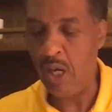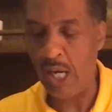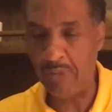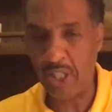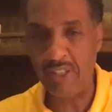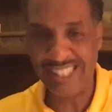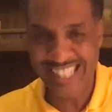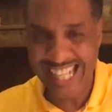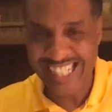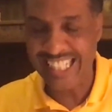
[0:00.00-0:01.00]
I'm sorry,
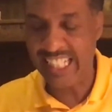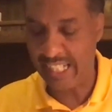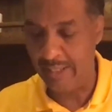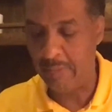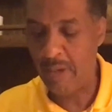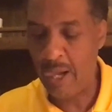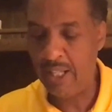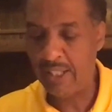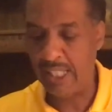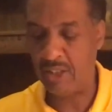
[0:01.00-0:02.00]
attending him.
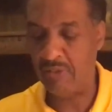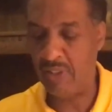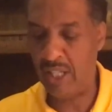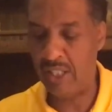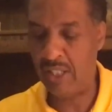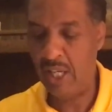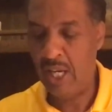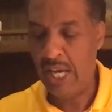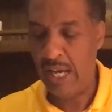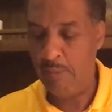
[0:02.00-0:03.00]
That's the Father.
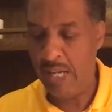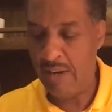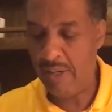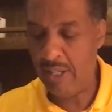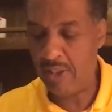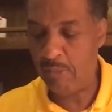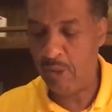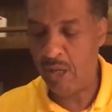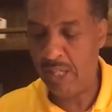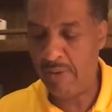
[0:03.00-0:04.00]
And myriads
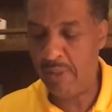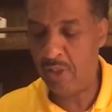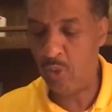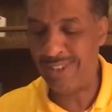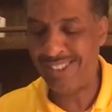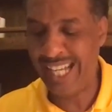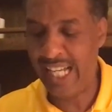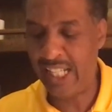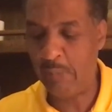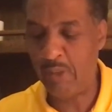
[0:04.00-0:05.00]
upon myriads were
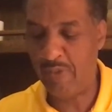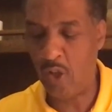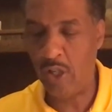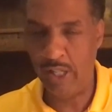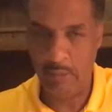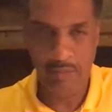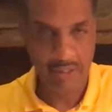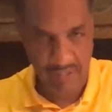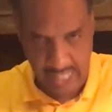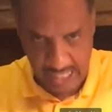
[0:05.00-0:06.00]
standing before him.
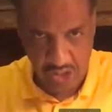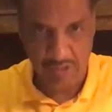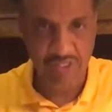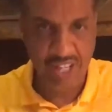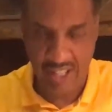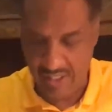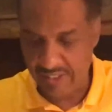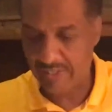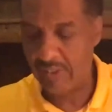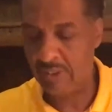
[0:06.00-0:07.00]
That's the
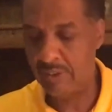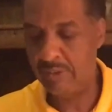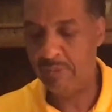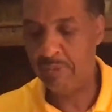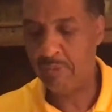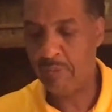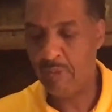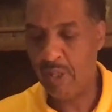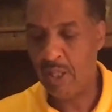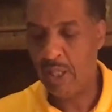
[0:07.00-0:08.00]
Father.
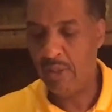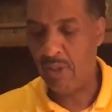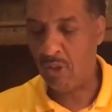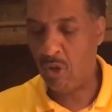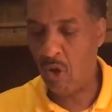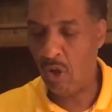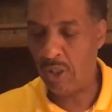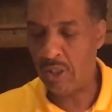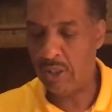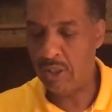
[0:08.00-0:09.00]
The
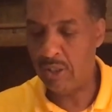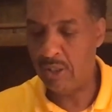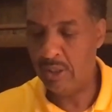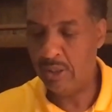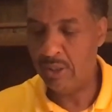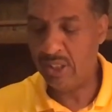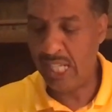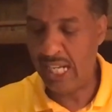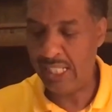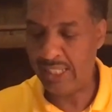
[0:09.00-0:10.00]
court
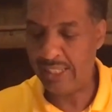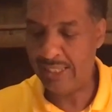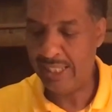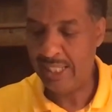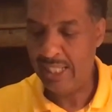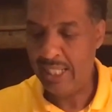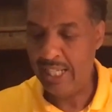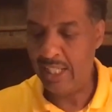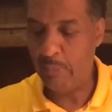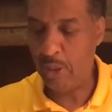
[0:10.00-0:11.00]
sat
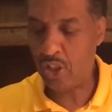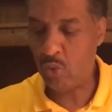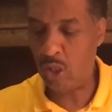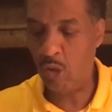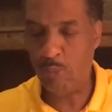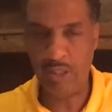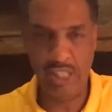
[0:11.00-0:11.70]
and the books were open.